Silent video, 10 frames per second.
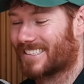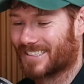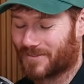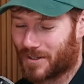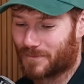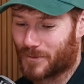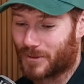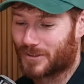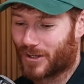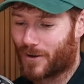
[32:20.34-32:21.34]
stick to my
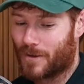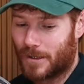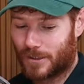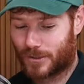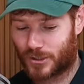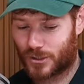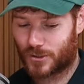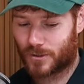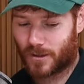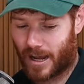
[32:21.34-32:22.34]
sport. Yeah. So did
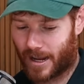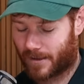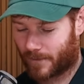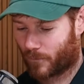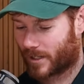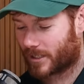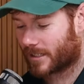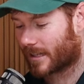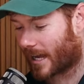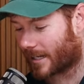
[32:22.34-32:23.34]
you like when you
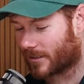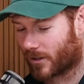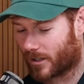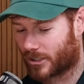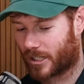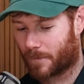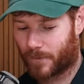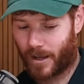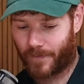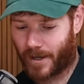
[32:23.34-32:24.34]
did that internship
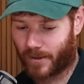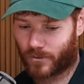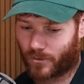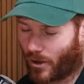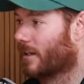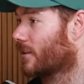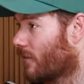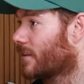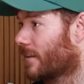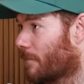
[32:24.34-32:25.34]
and then it turned into
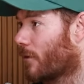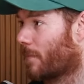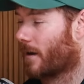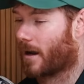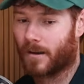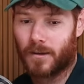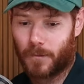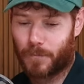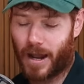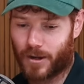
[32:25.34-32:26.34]
obviously a proper
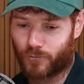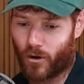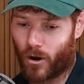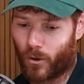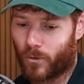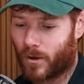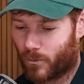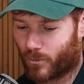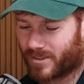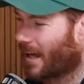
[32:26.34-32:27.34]
paid role,
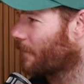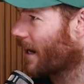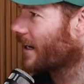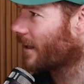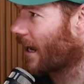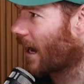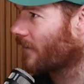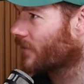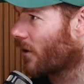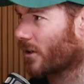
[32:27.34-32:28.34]
was that immediately
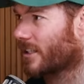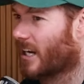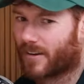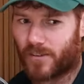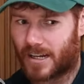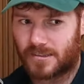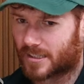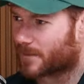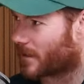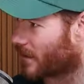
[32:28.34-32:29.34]
after or did you have like
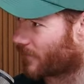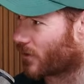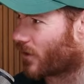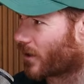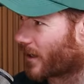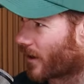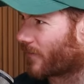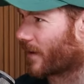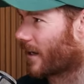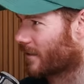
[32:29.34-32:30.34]
6 months after uni to go
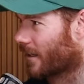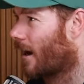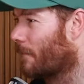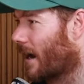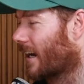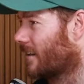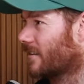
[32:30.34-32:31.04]
finish and come back and